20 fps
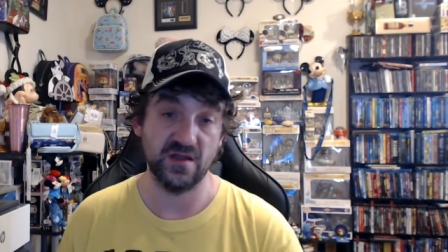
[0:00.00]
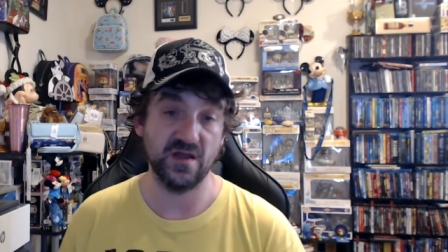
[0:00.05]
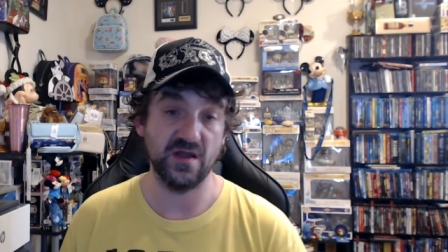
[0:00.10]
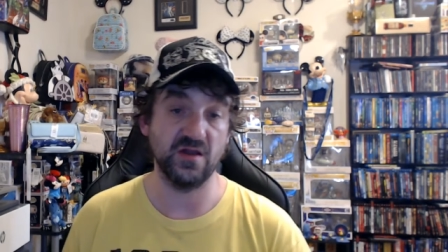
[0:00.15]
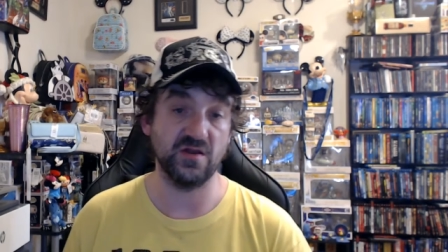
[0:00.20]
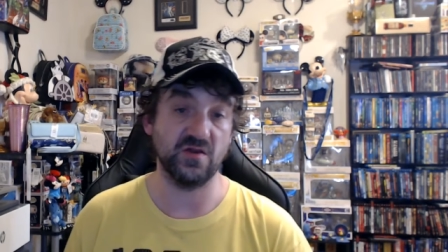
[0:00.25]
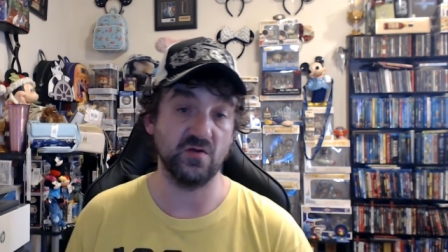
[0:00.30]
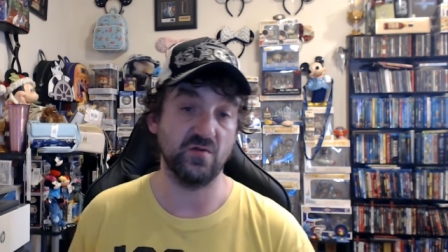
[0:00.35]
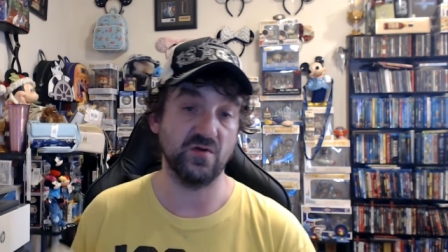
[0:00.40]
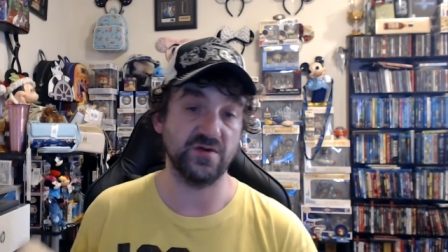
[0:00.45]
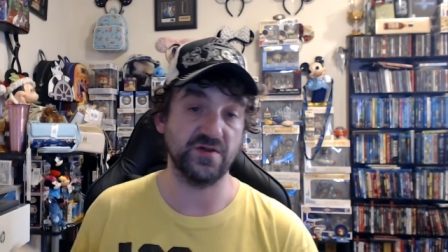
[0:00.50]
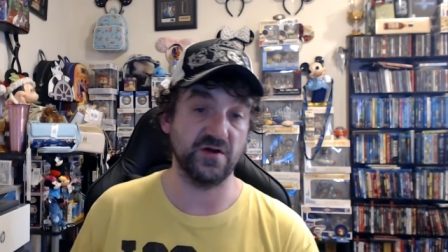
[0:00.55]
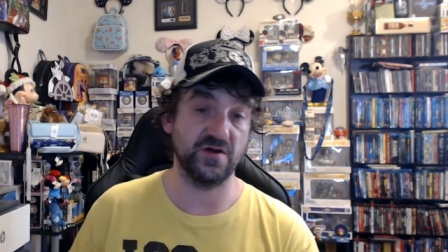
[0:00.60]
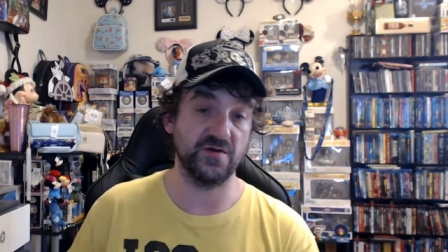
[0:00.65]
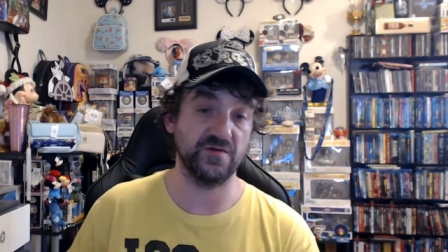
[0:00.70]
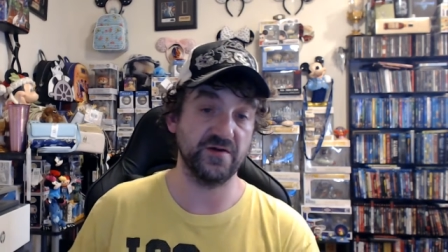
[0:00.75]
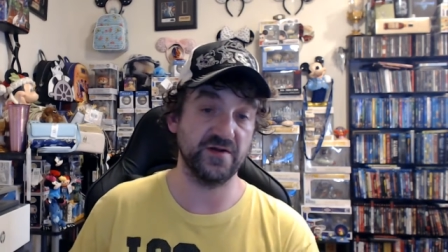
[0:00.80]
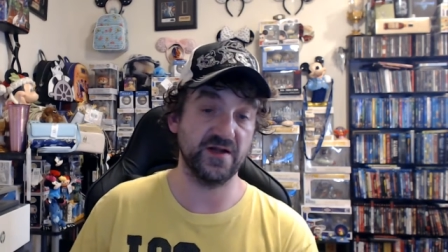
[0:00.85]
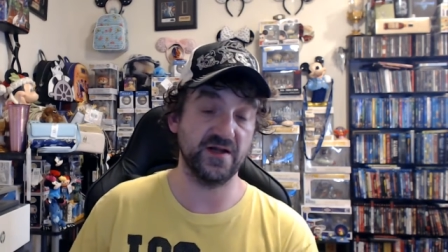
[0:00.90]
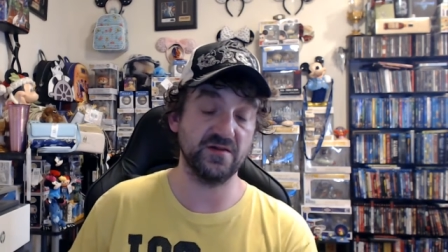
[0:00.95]
If it worth a
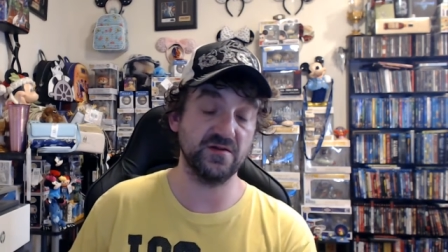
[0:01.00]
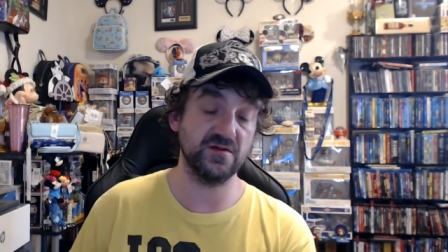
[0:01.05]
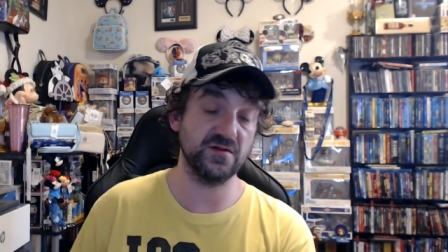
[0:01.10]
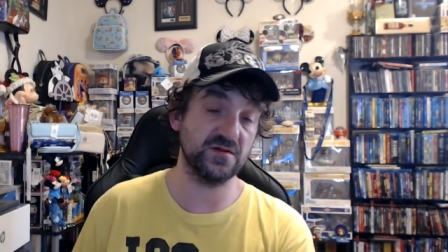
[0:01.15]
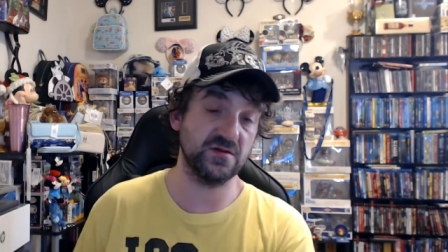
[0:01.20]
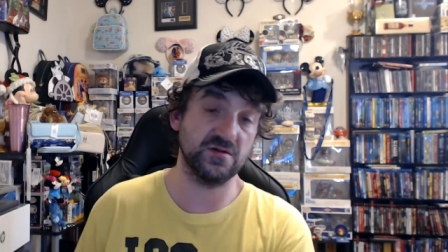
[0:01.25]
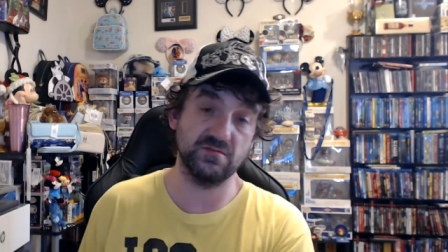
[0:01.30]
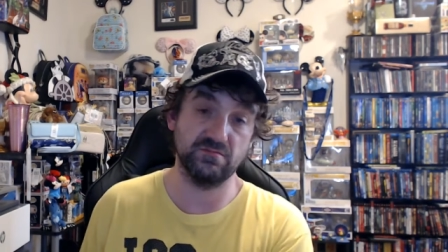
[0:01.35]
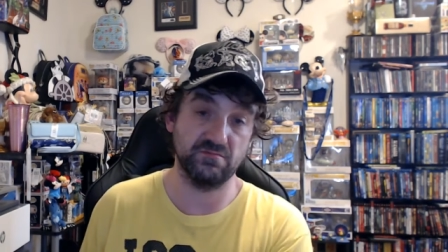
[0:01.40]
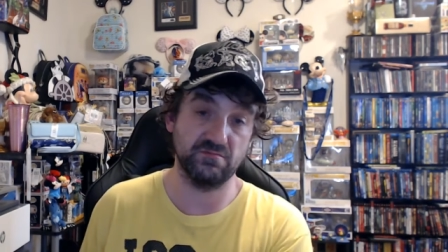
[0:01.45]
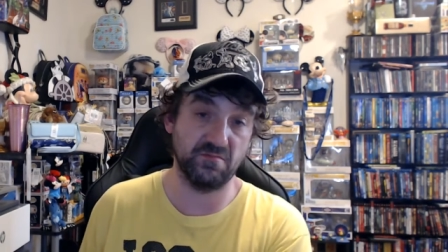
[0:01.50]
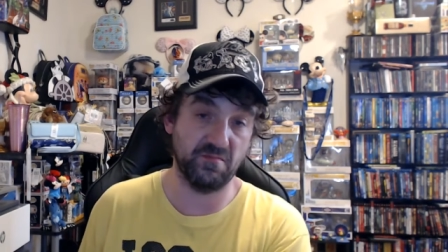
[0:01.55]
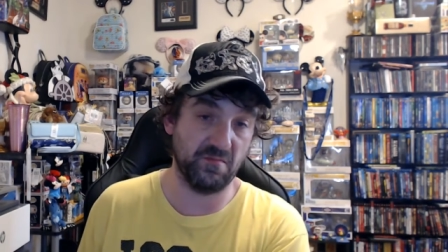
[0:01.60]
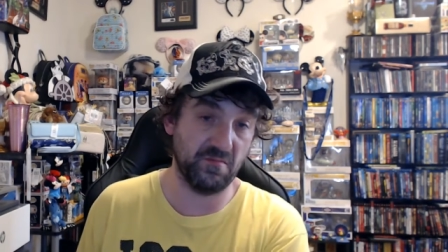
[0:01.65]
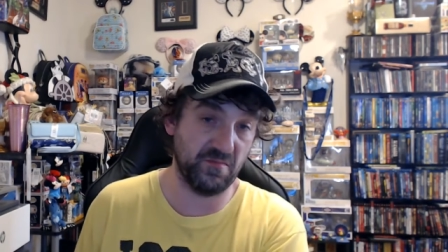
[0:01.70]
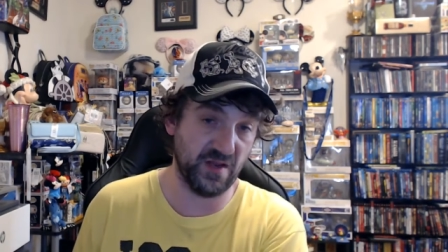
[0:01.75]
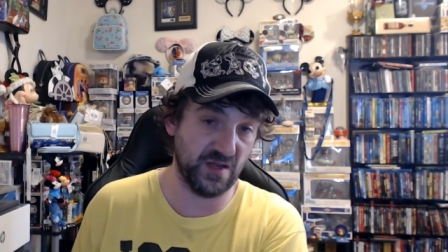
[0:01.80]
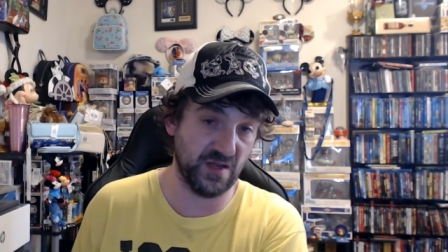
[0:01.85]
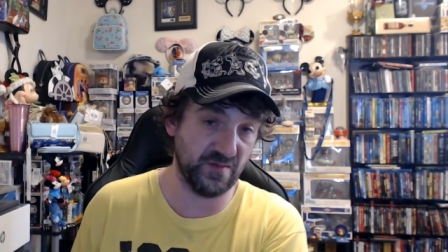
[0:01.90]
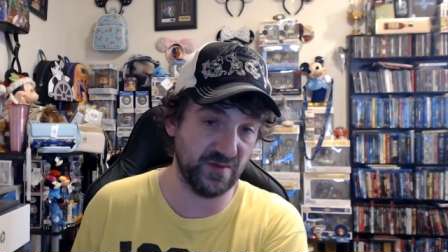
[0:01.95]
hundred dollars,
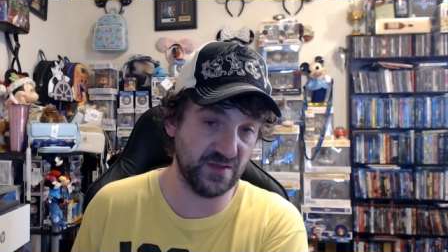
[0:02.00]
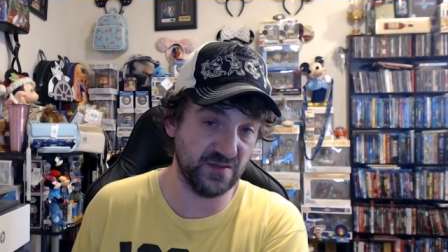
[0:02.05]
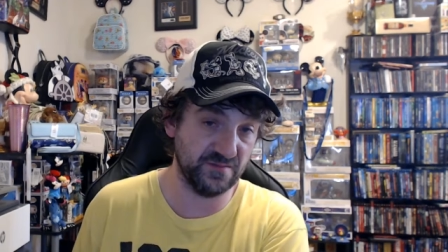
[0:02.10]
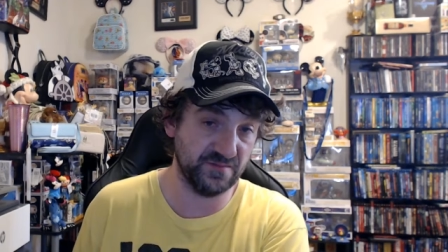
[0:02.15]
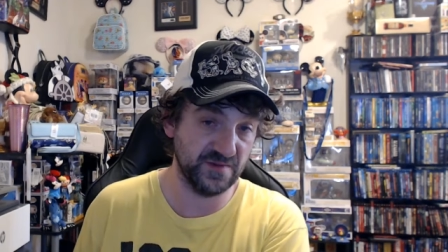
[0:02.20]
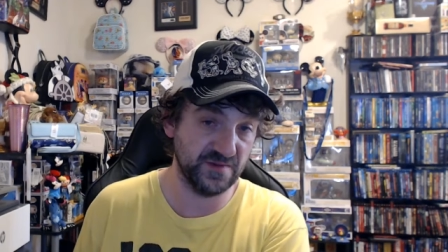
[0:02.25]
maybe.